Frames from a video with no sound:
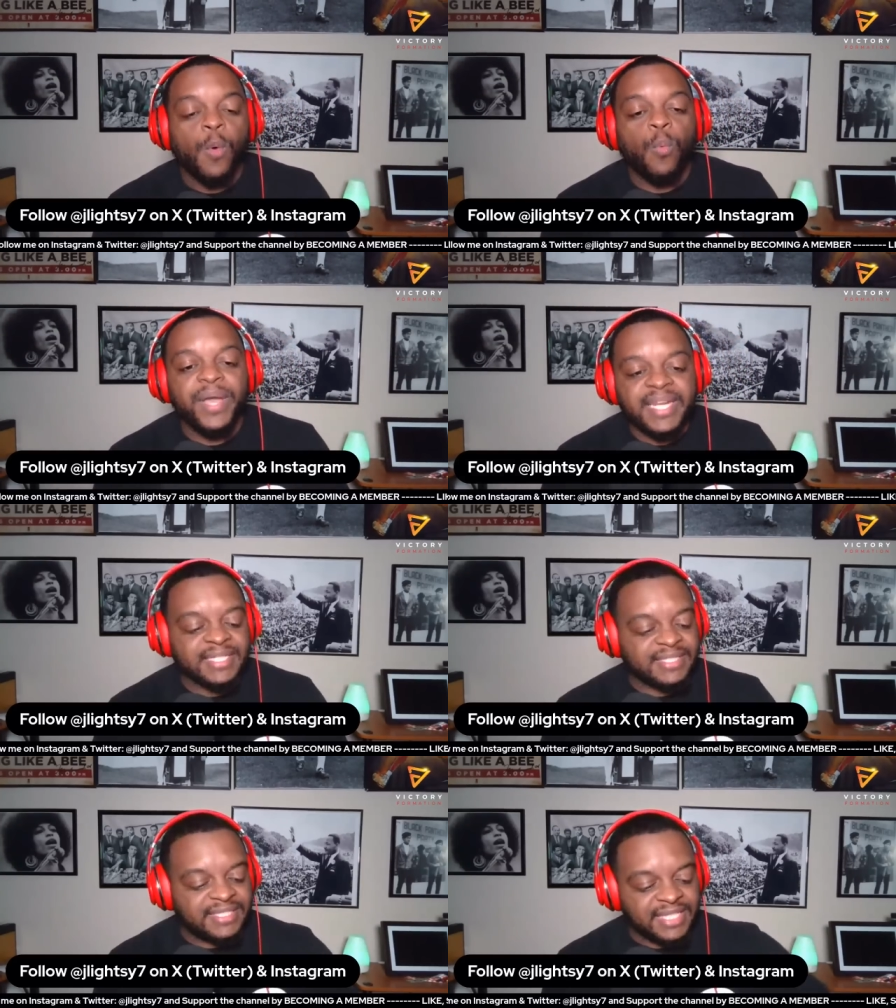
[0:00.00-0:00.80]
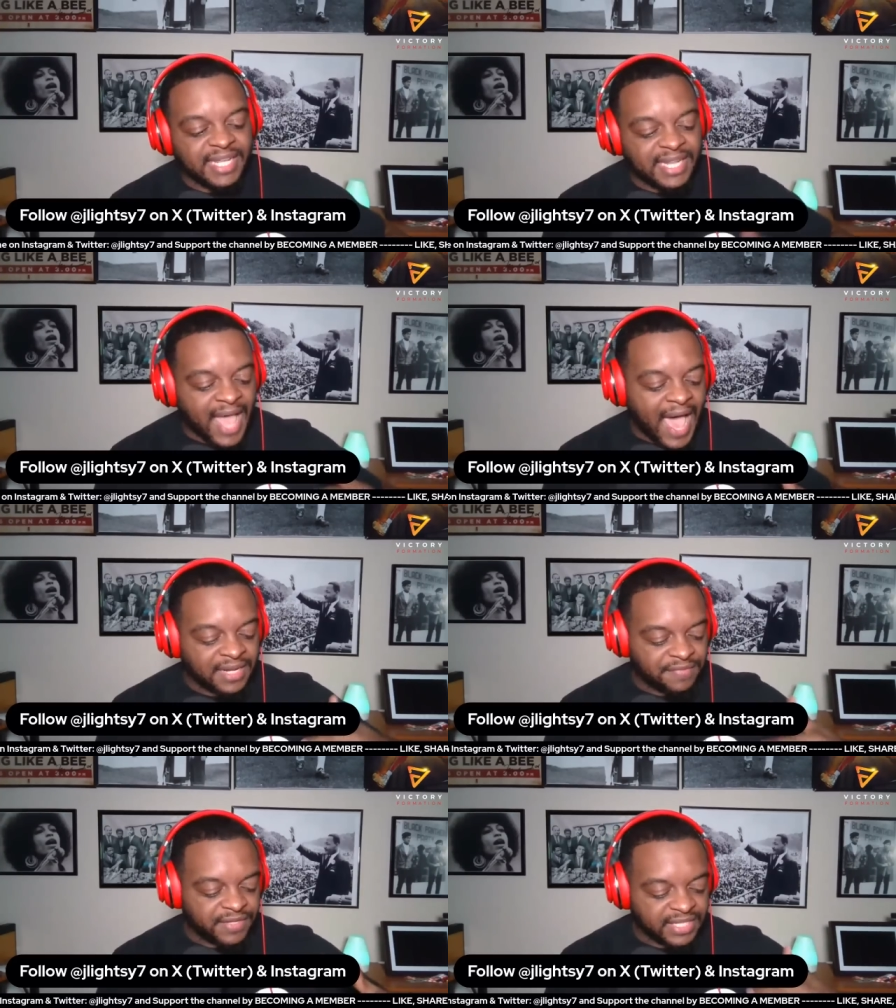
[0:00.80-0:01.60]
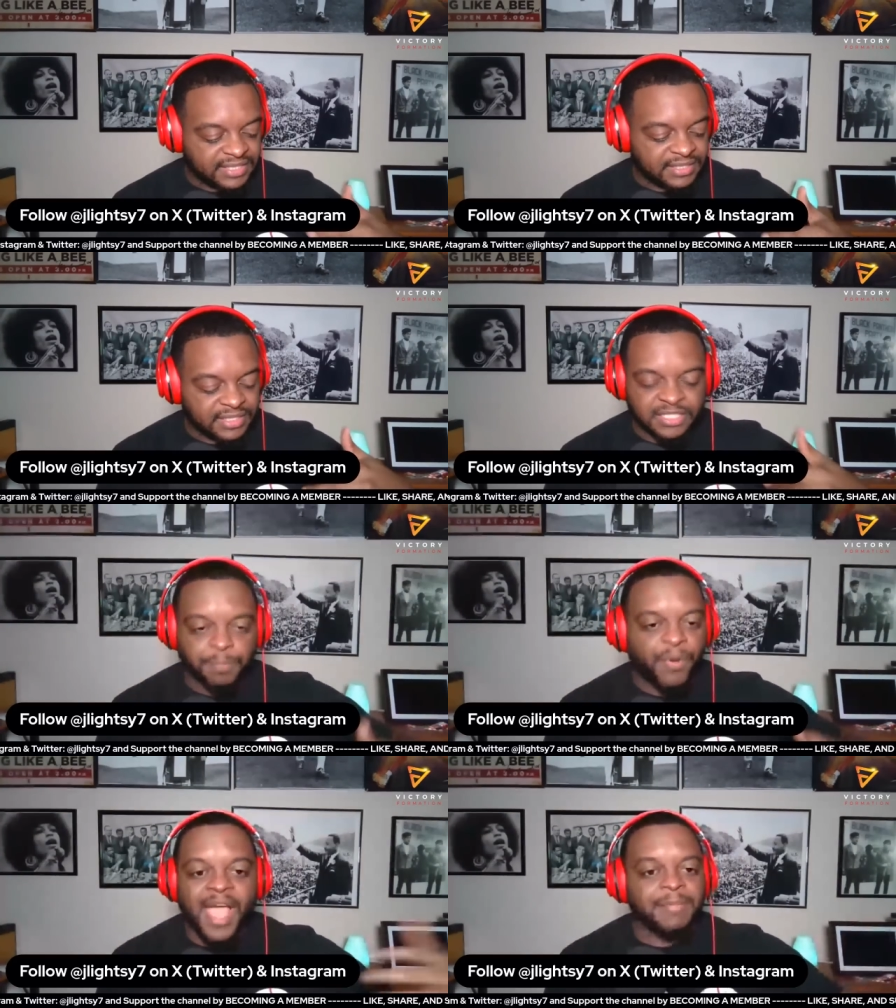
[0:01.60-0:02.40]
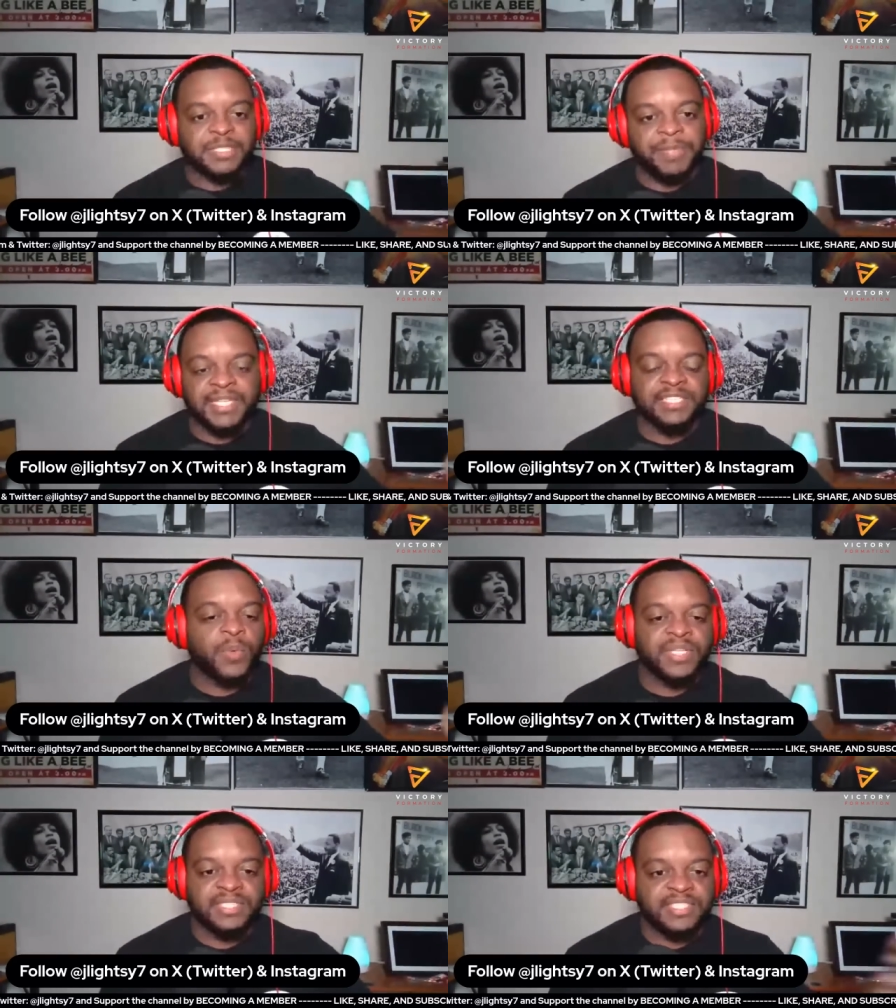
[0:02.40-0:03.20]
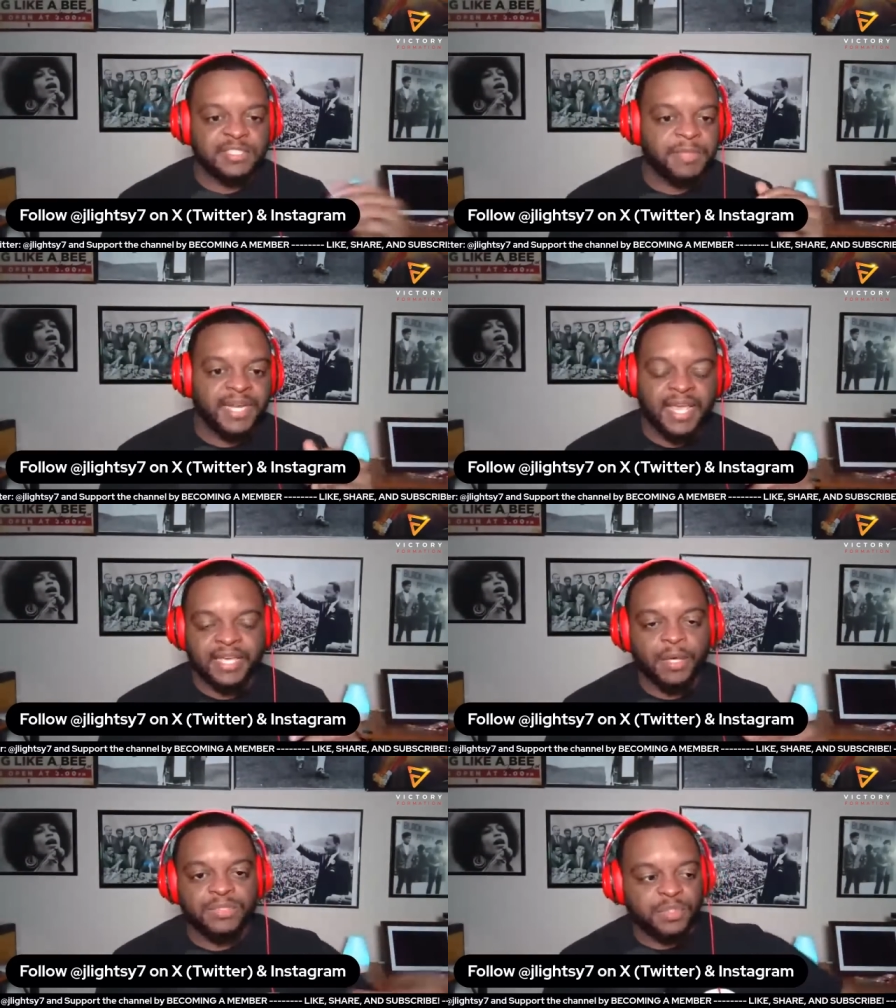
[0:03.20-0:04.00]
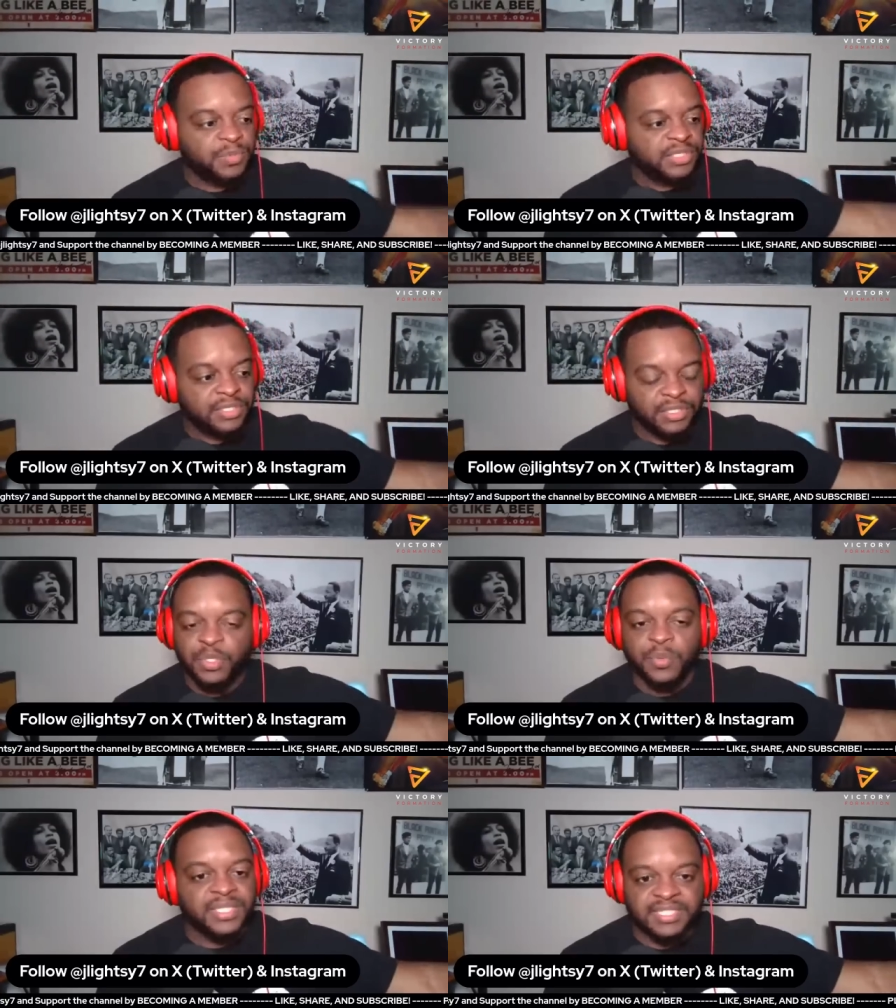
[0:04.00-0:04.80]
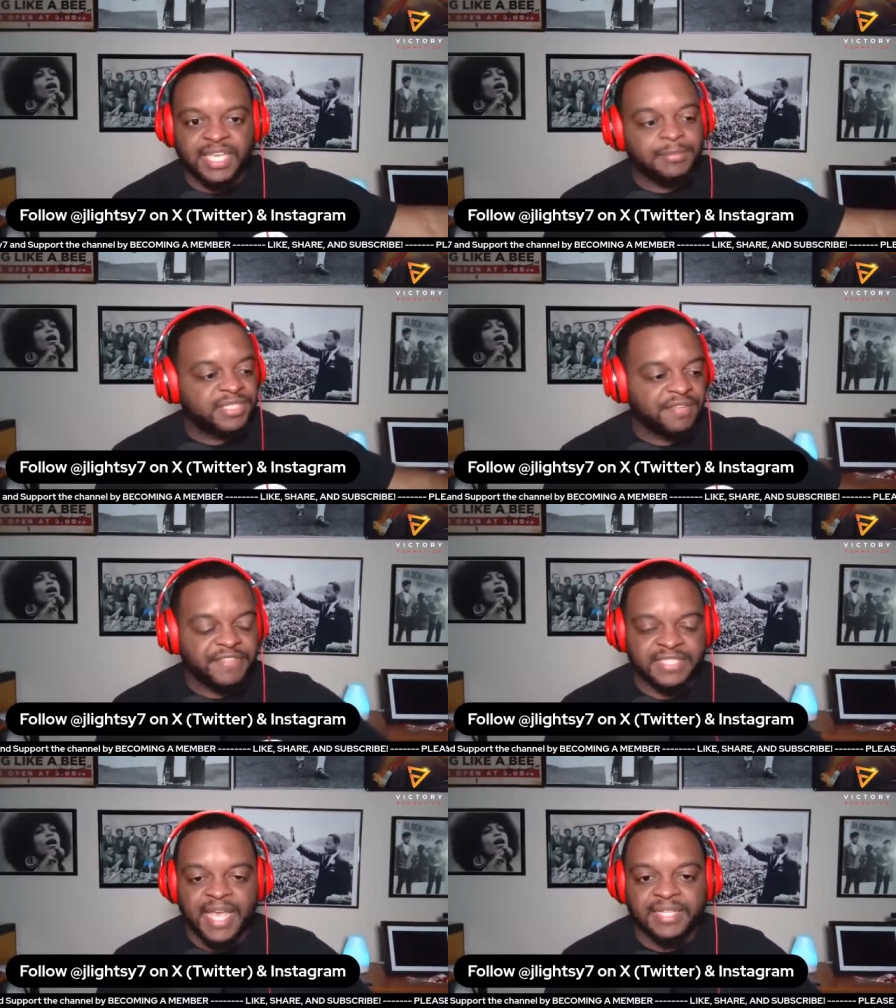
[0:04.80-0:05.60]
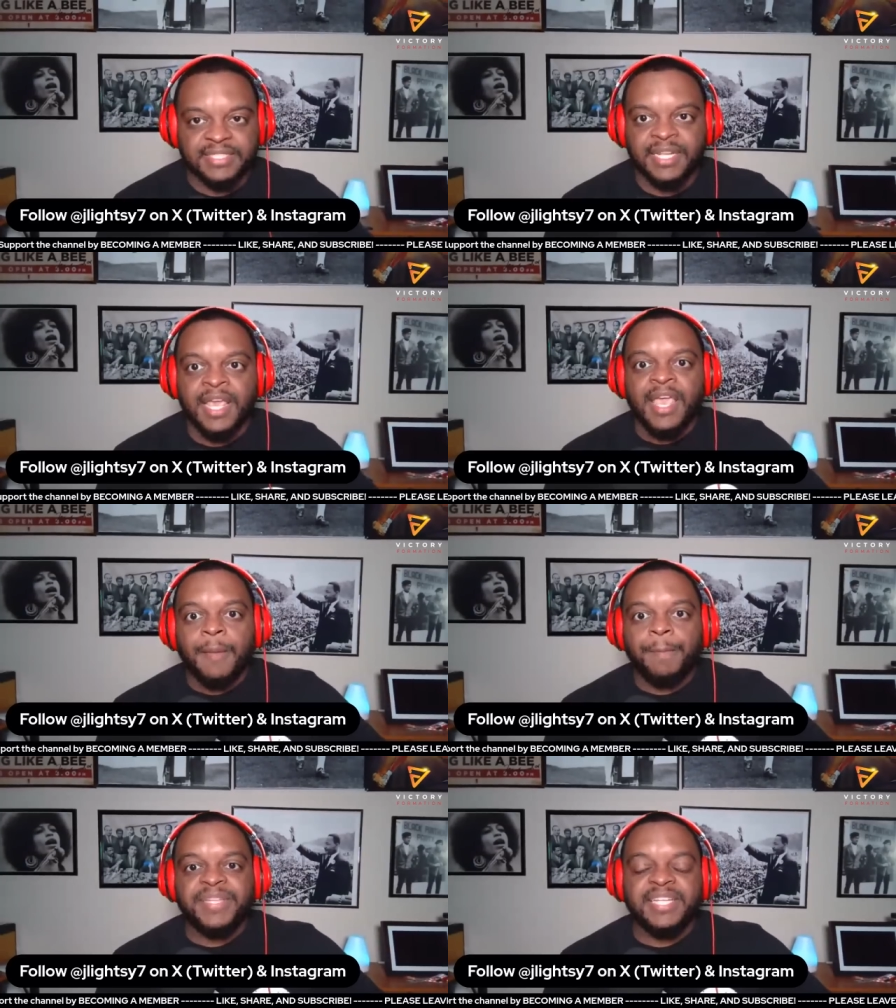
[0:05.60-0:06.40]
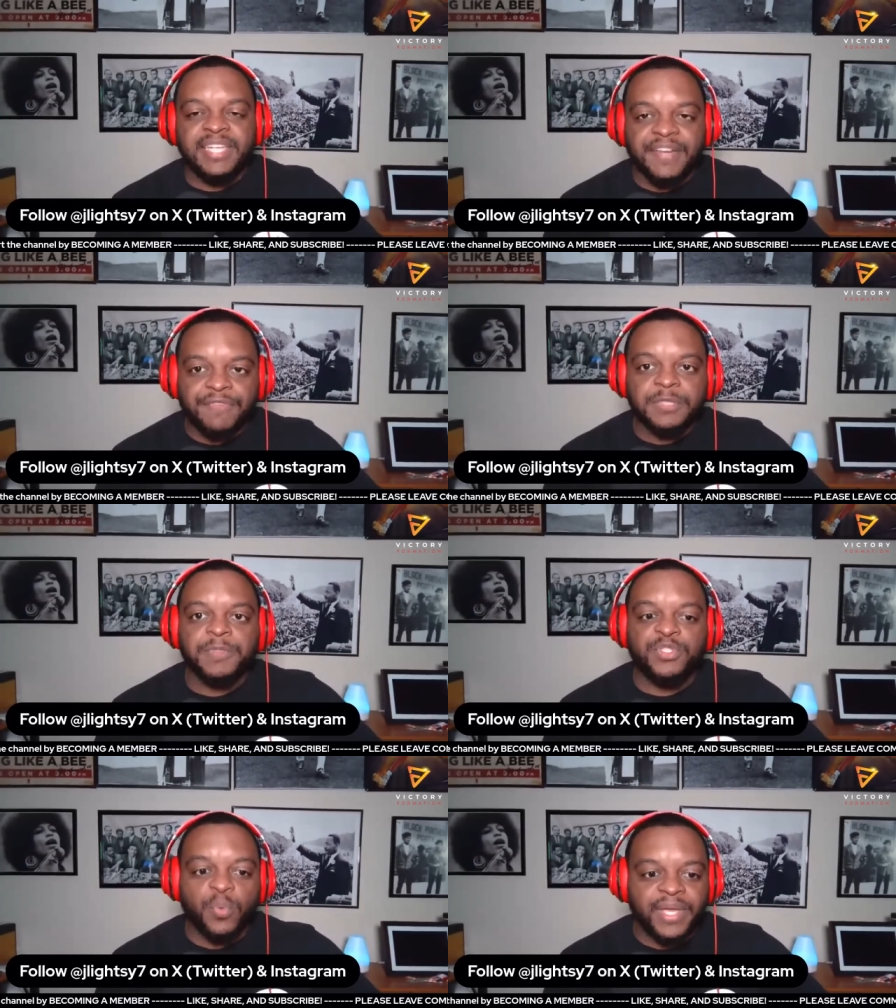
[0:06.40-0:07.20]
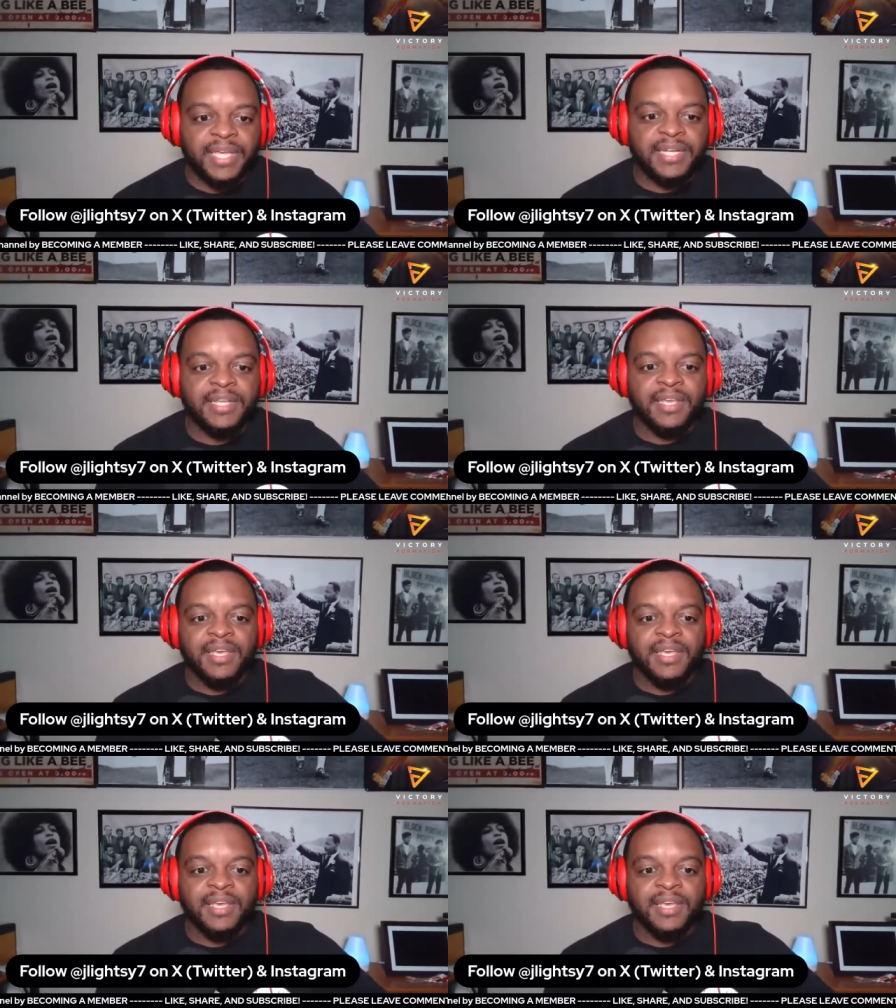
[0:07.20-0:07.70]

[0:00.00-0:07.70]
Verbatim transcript: we didn't see a lot of because because prime has been this way since he's been a head coach he was doing the same stuff at jackson but the difference between